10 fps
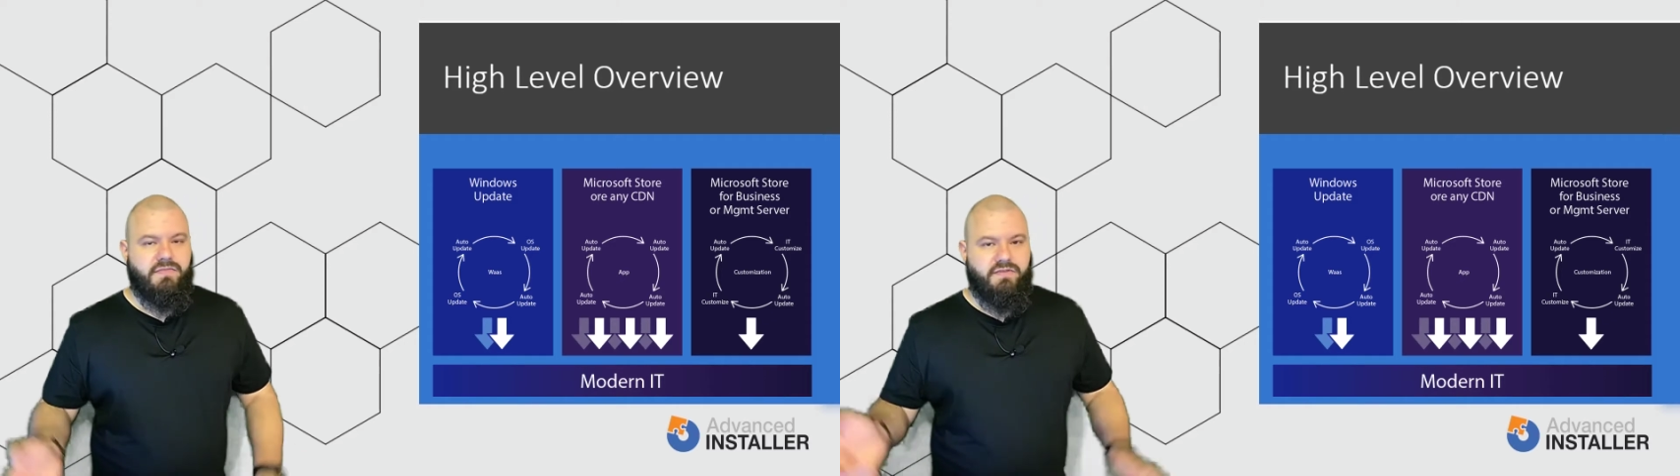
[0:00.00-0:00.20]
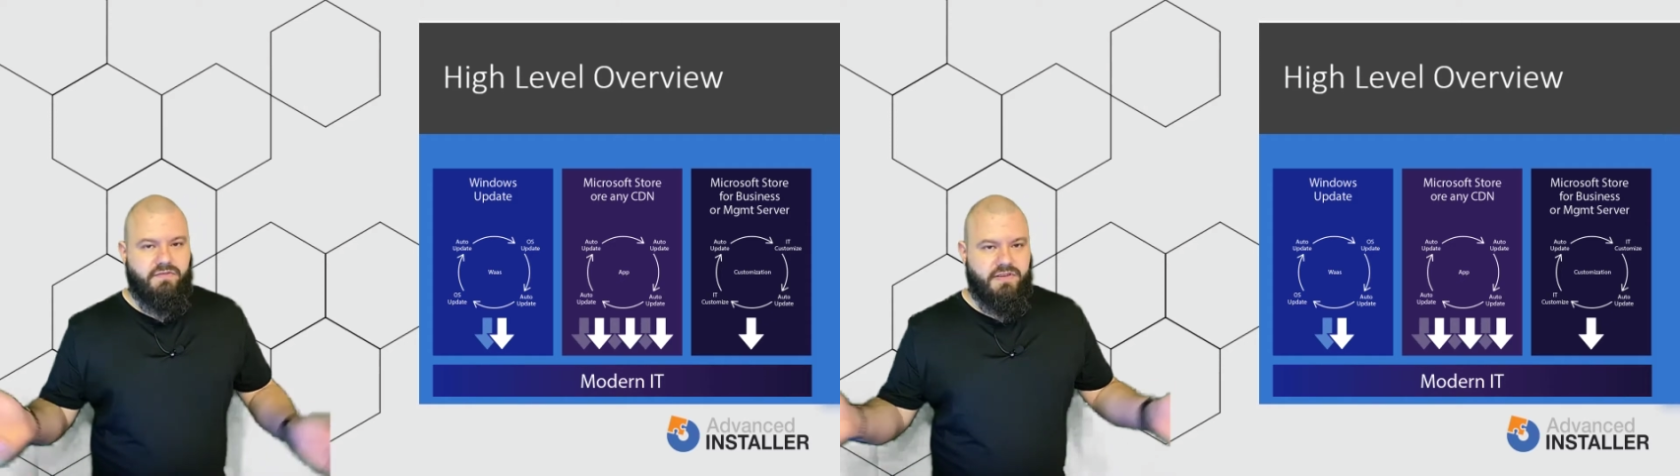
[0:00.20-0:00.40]

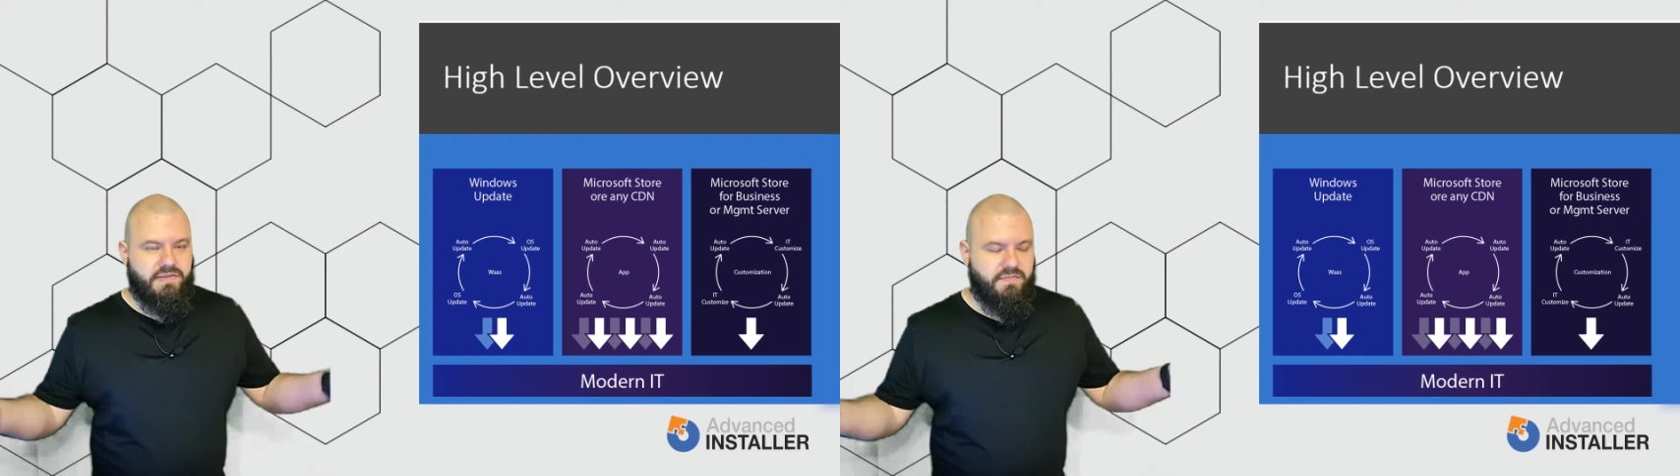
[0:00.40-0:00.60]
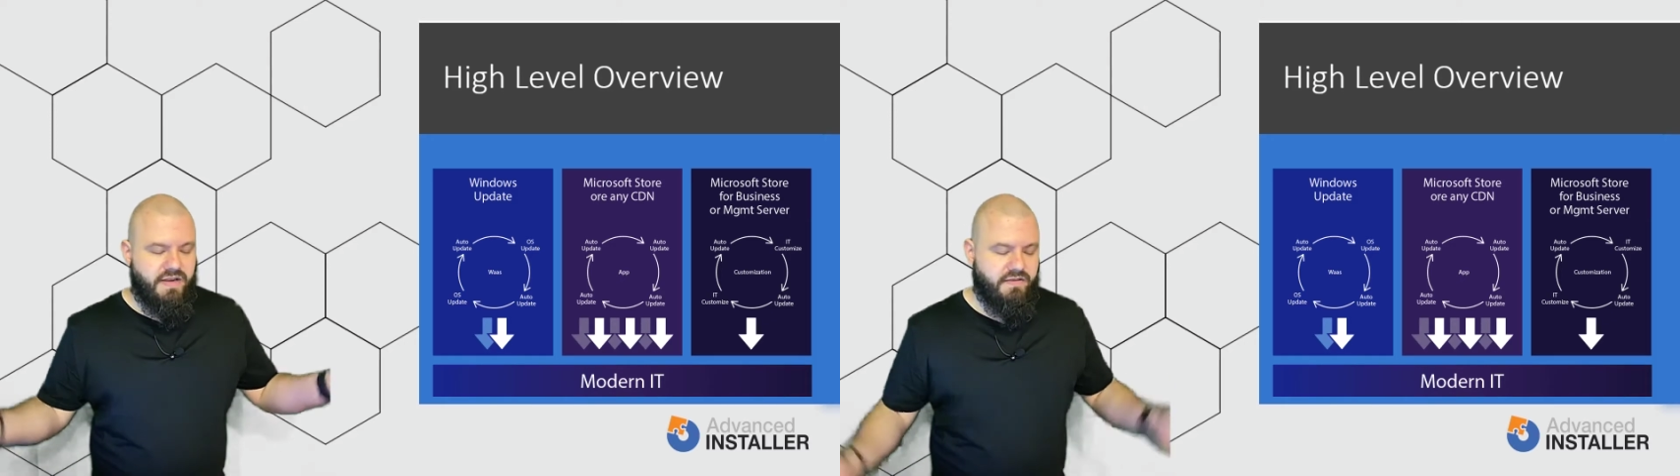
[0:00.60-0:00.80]
Of course,
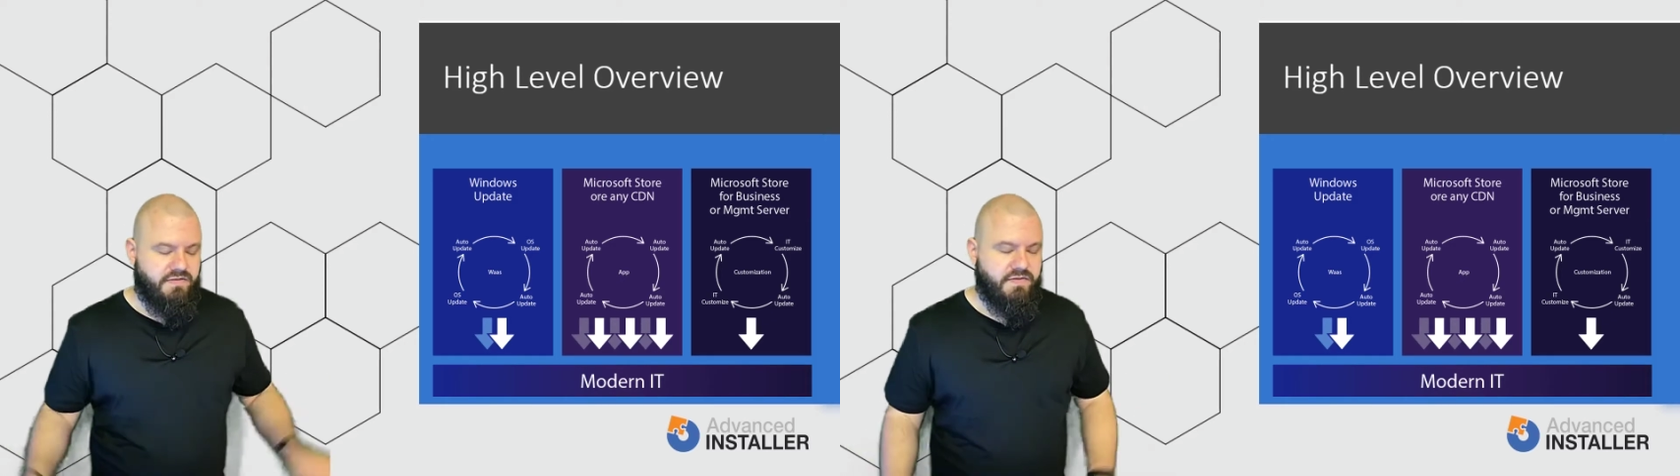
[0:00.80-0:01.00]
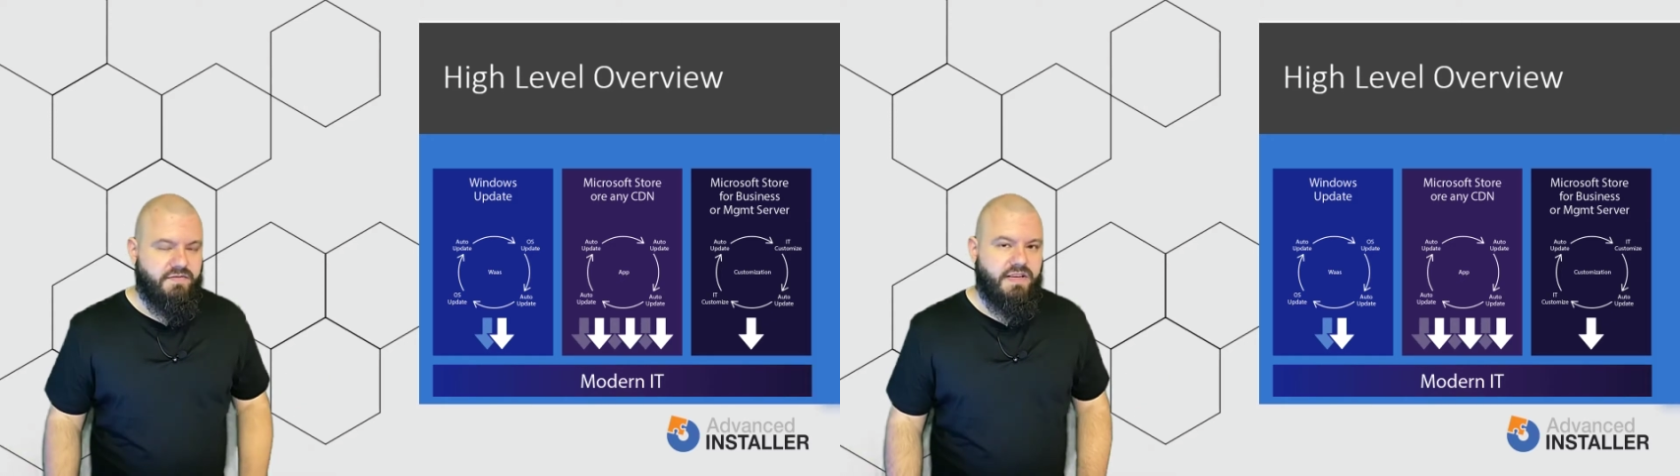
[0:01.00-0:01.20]

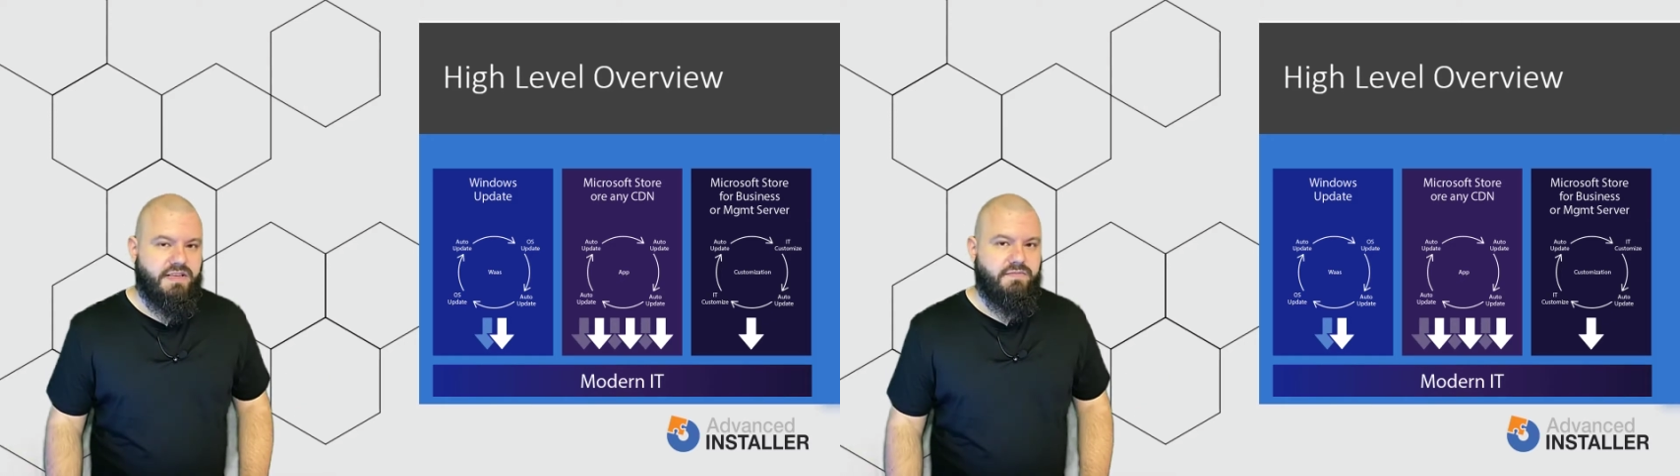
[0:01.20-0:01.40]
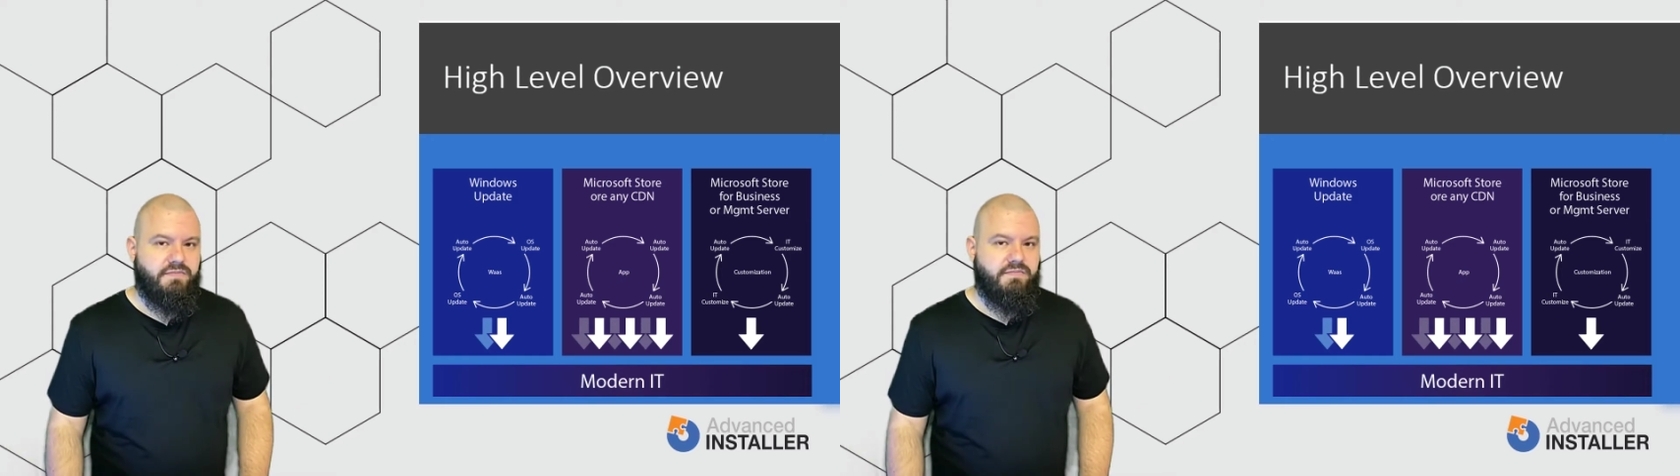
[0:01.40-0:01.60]
Microsoft
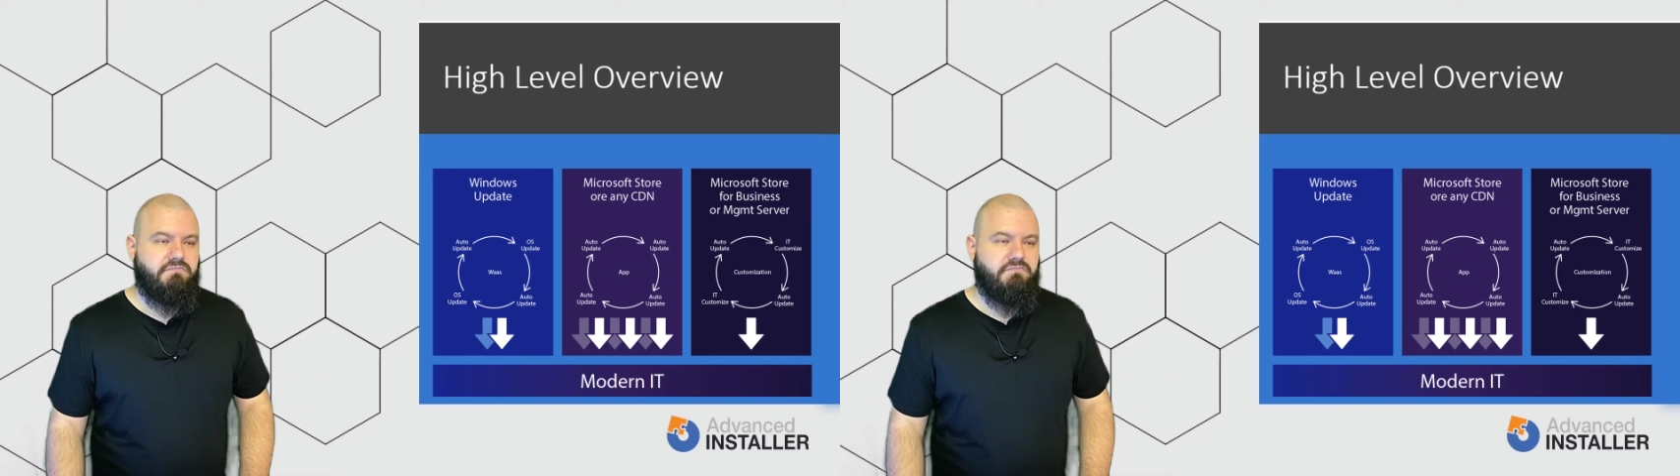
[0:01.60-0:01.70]
doesn't